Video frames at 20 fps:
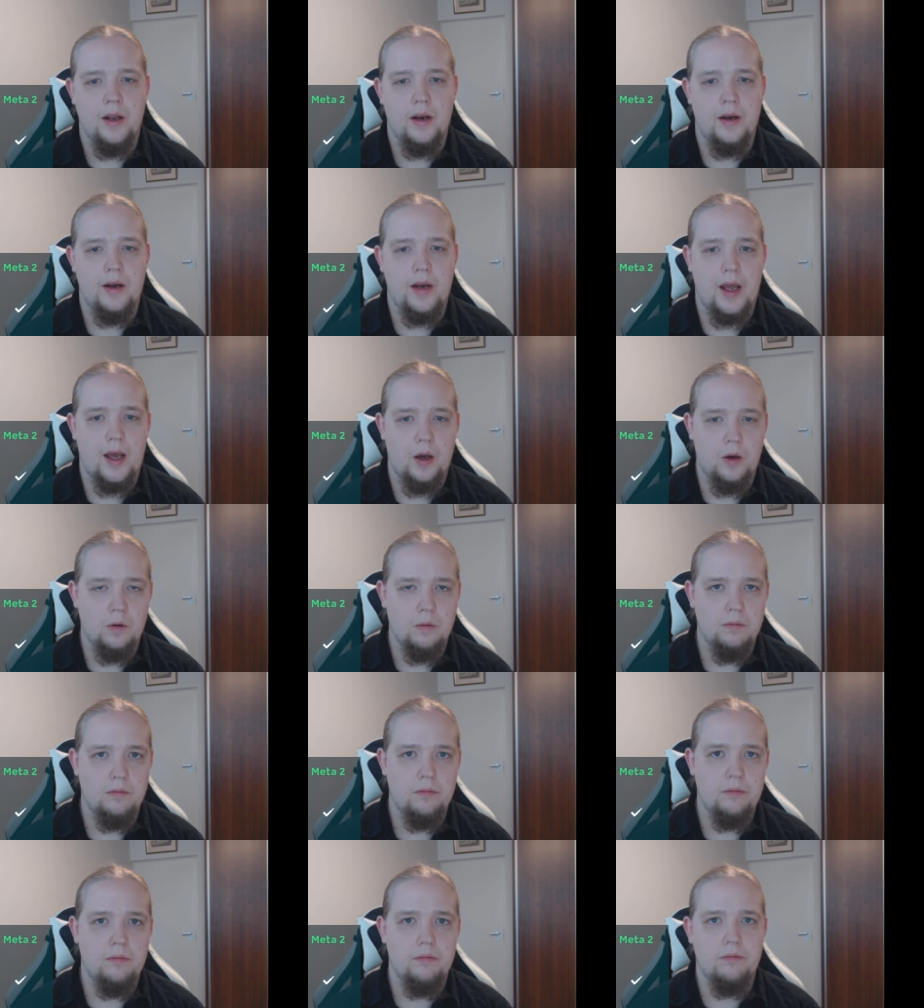
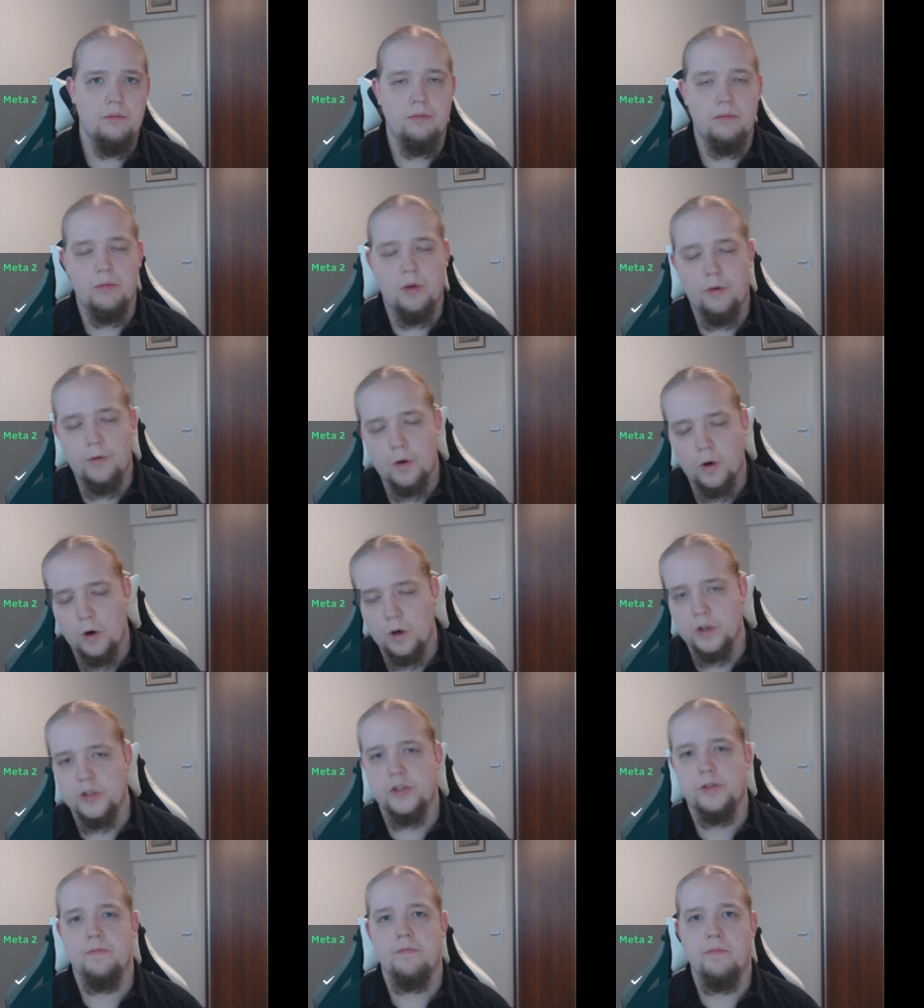Now, of
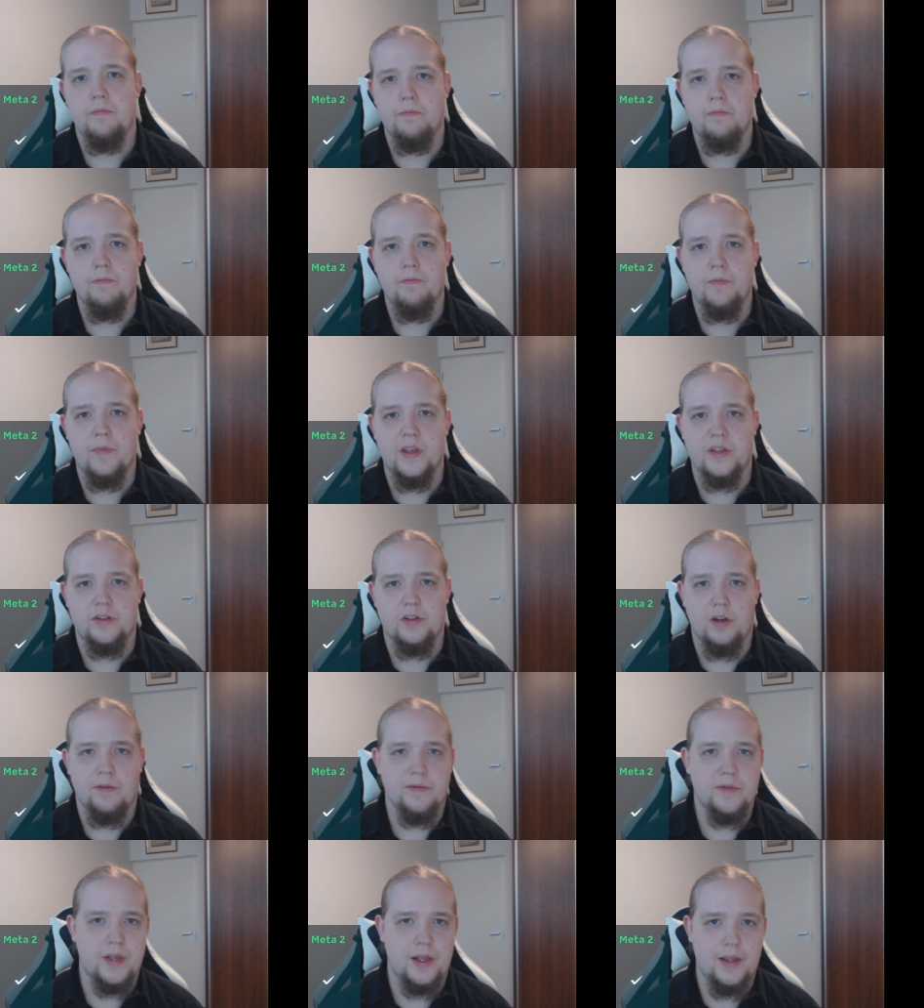course, this
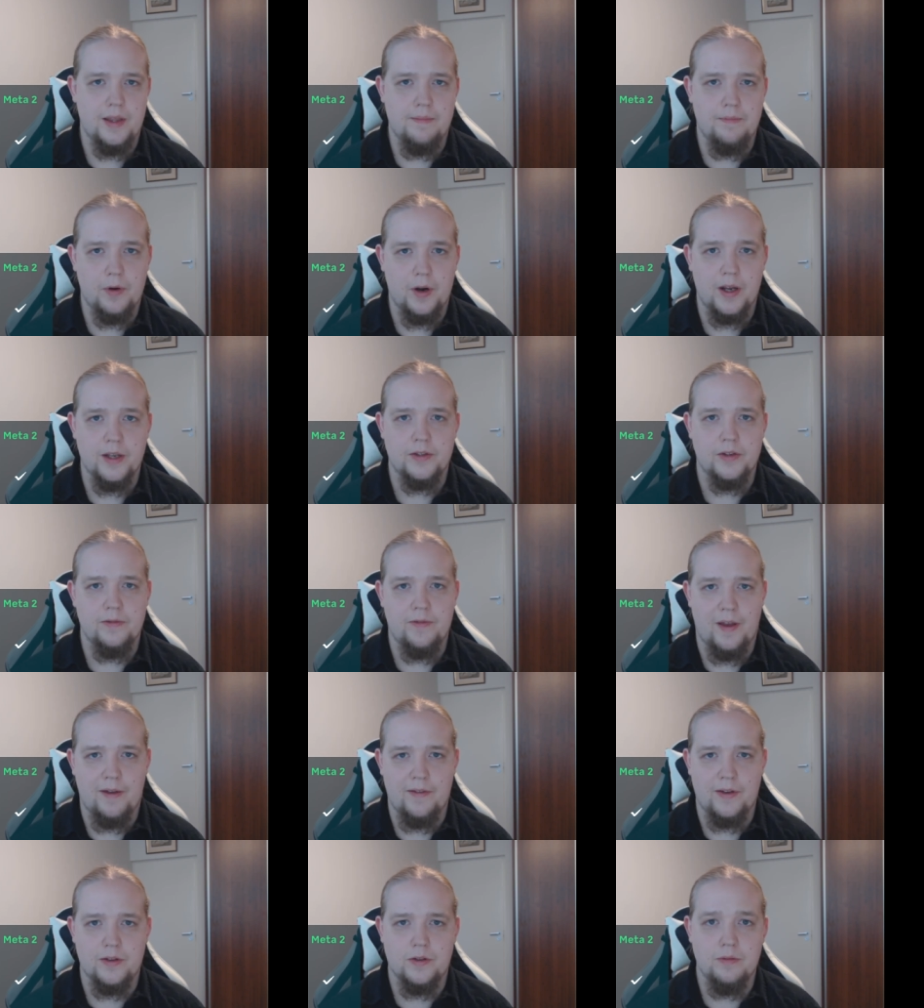comes at the price of
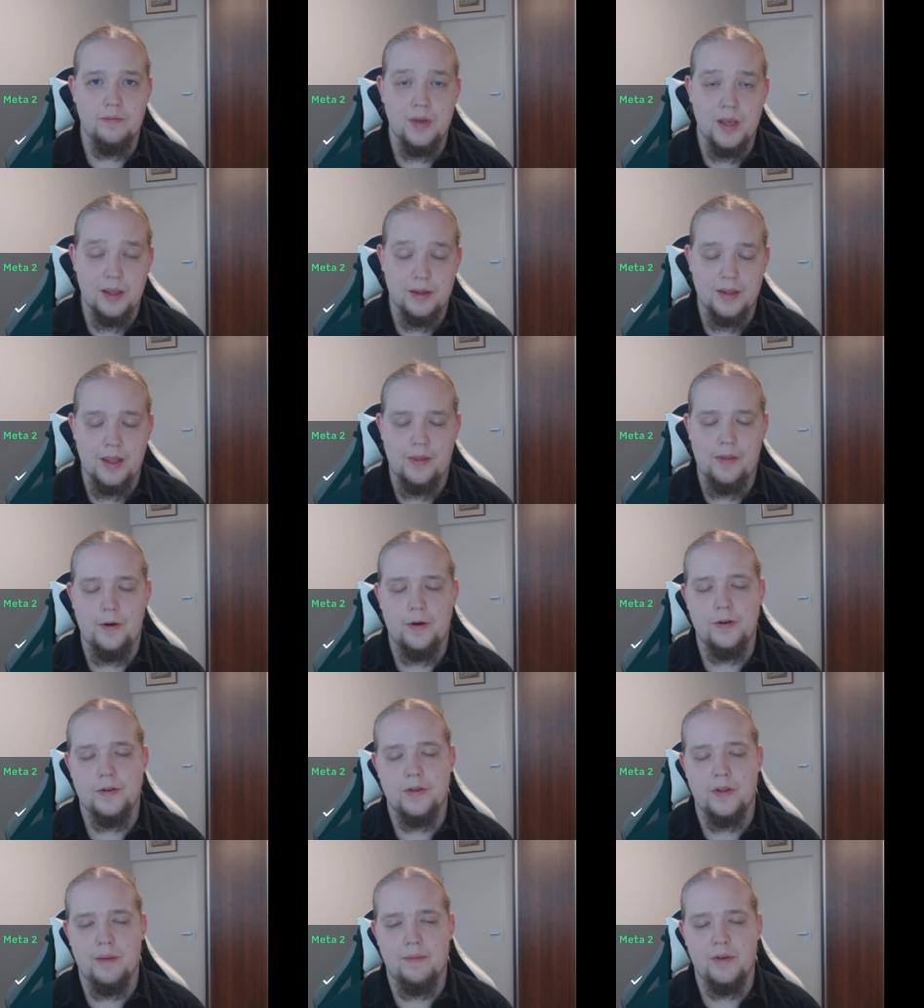having to be
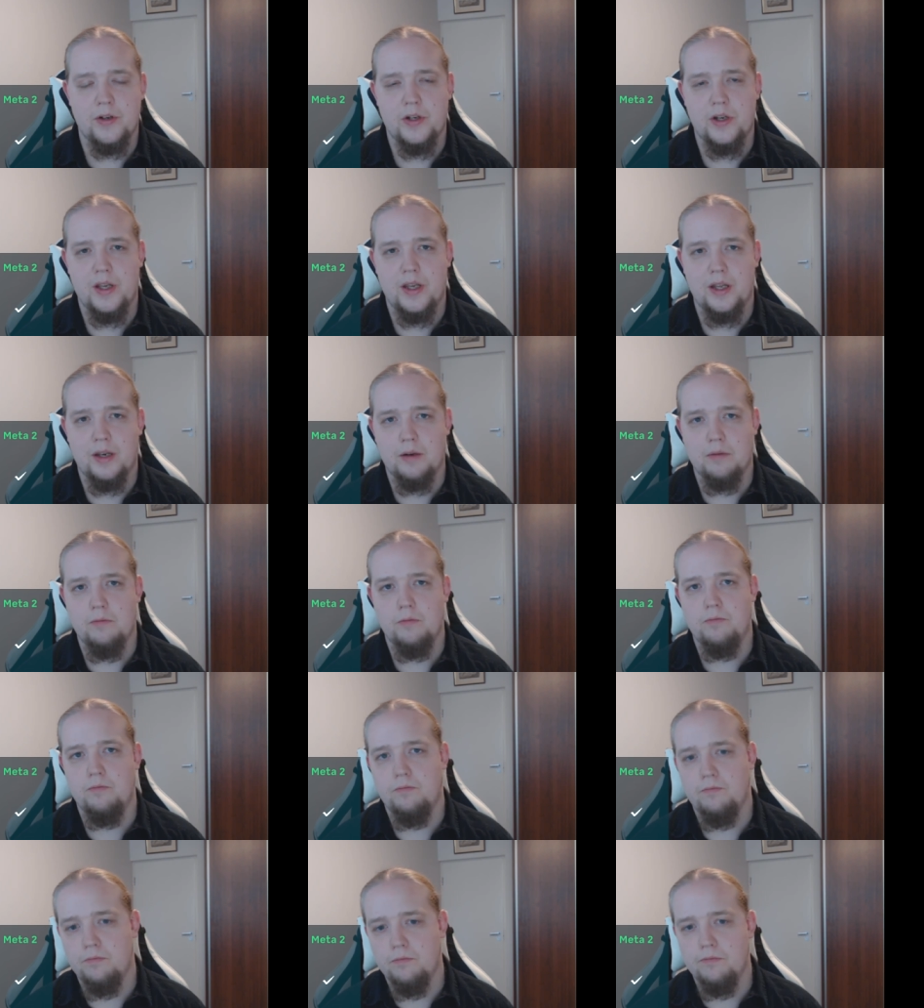tethered to the
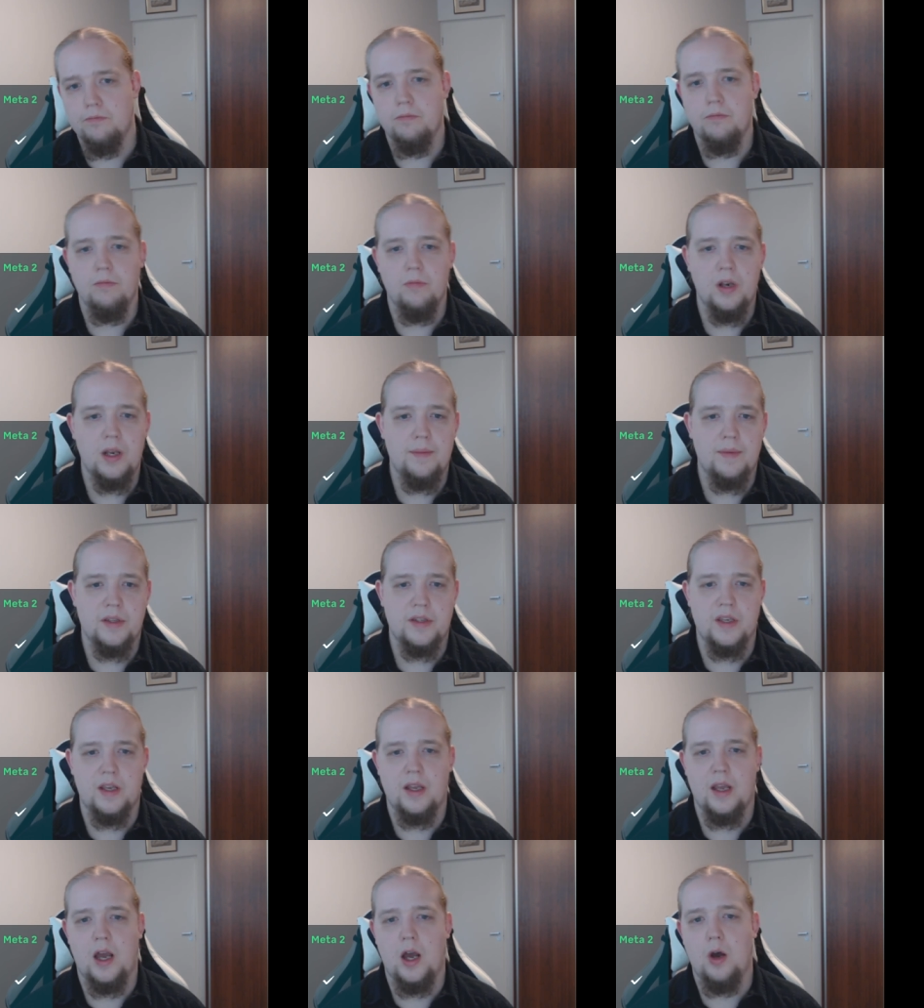machine,
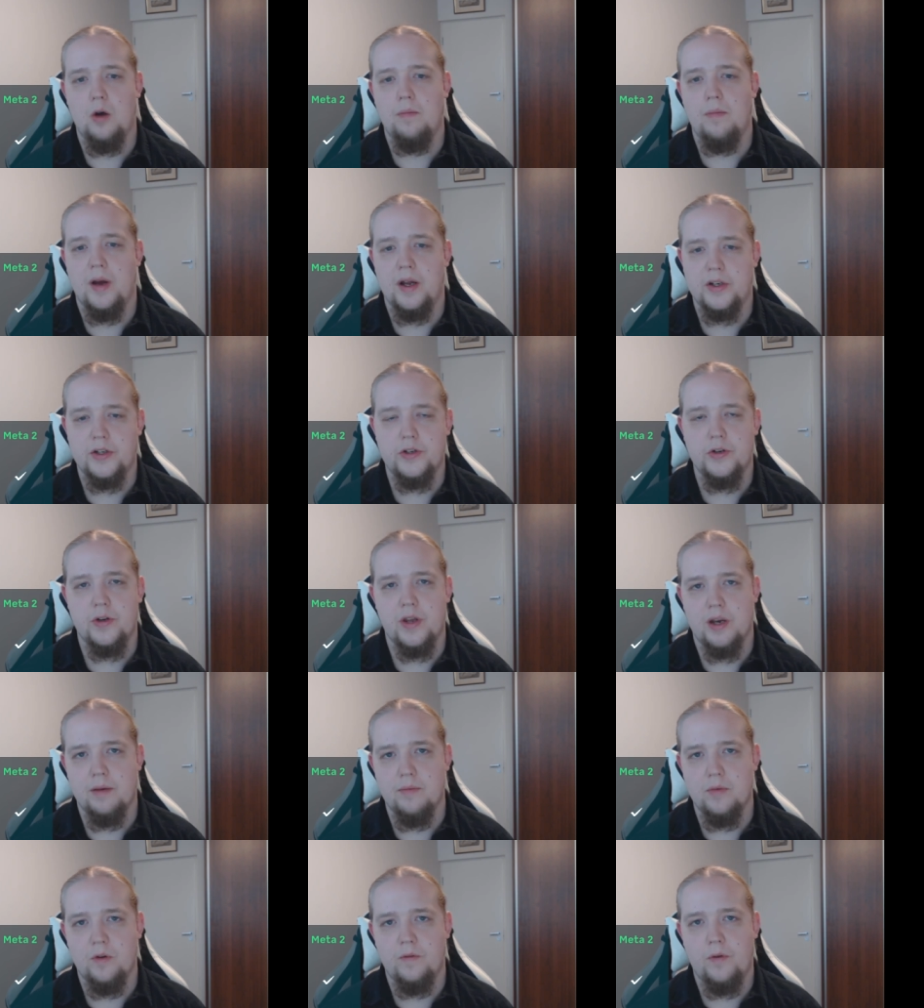limiting how much you
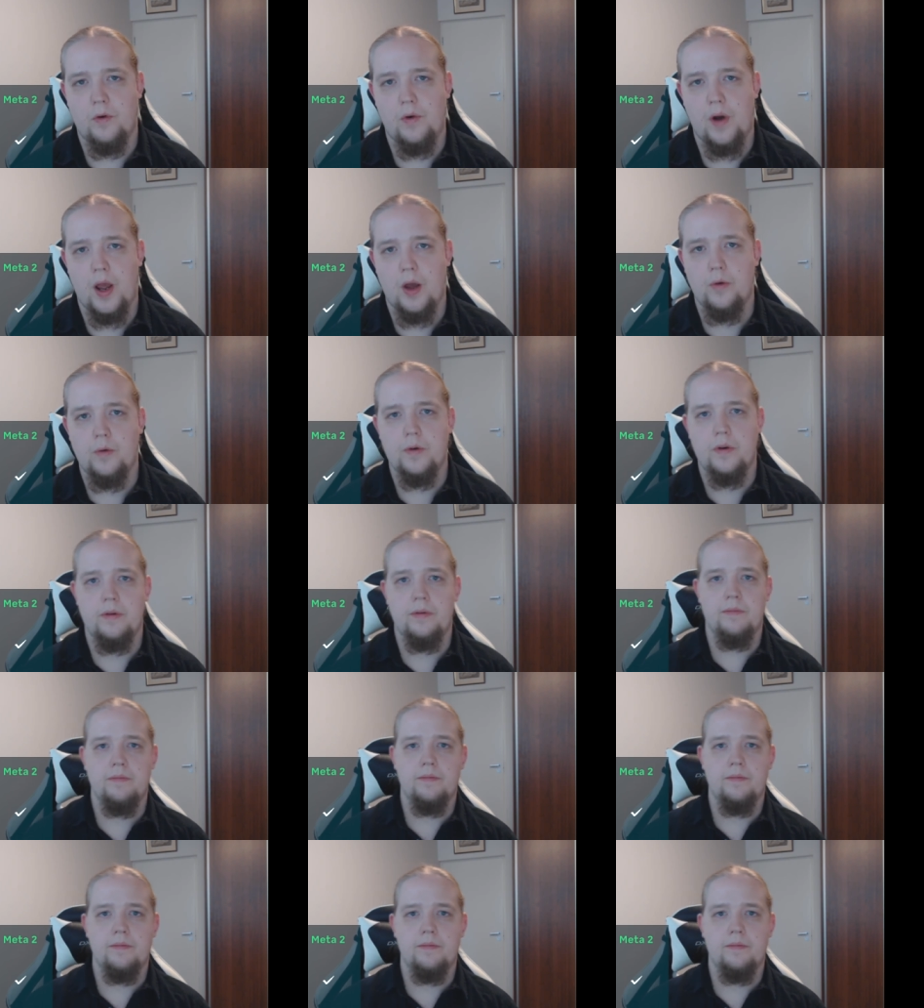can move around.